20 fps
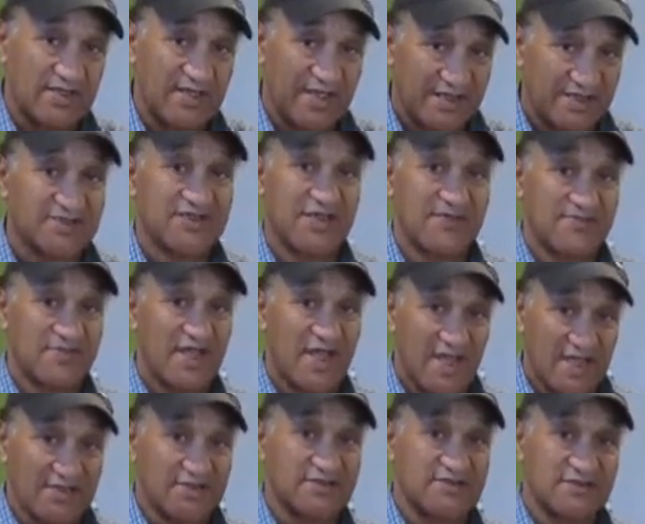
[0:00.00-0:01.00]
except
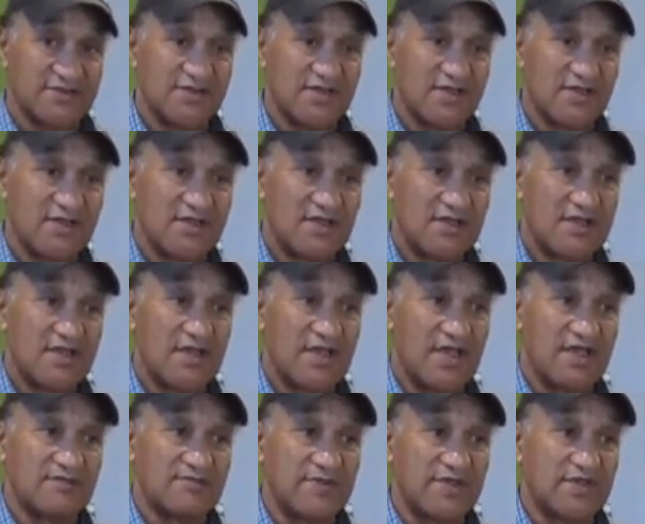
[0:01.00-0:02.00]
us.
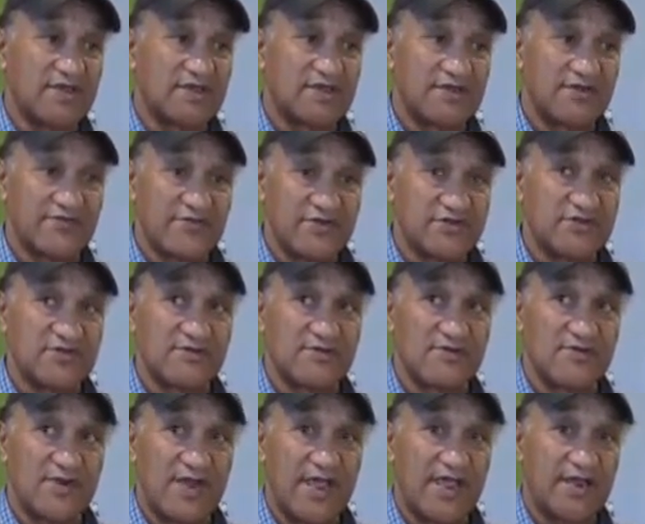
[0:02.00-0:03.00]
And being an
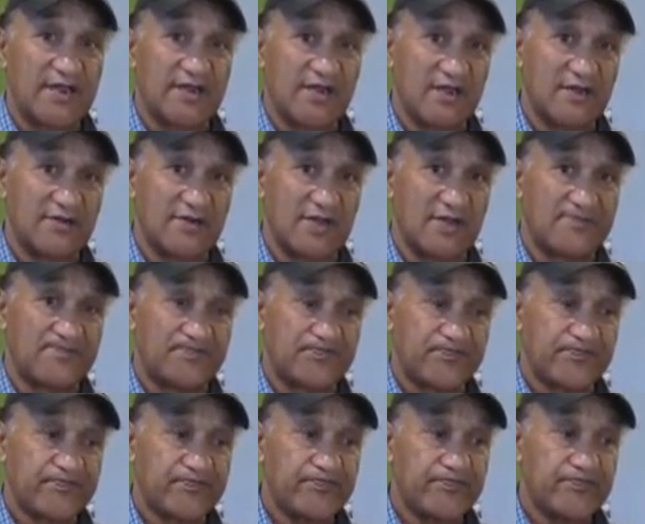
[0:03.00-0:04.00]
original landowner,
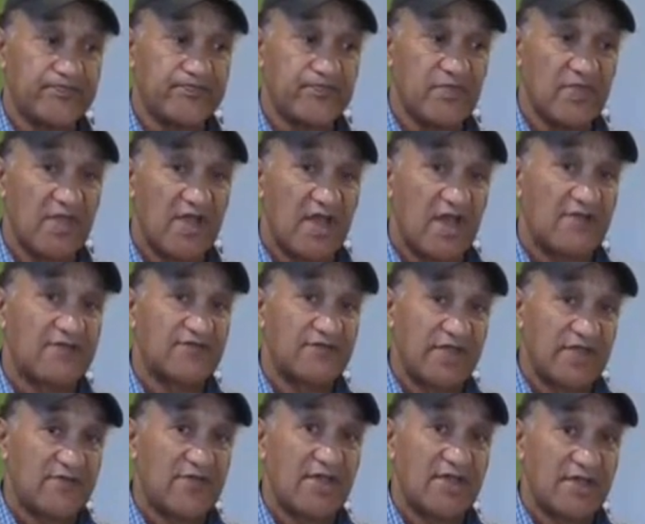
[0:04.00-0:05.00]
I've
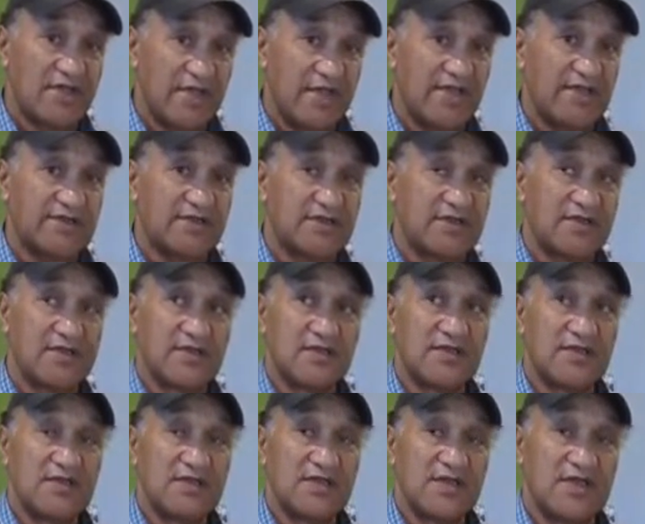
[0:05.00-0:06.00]
never had
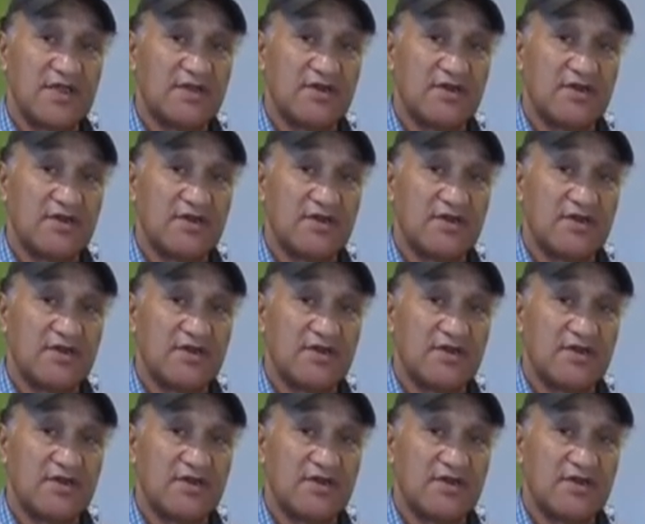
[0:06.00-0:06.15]
an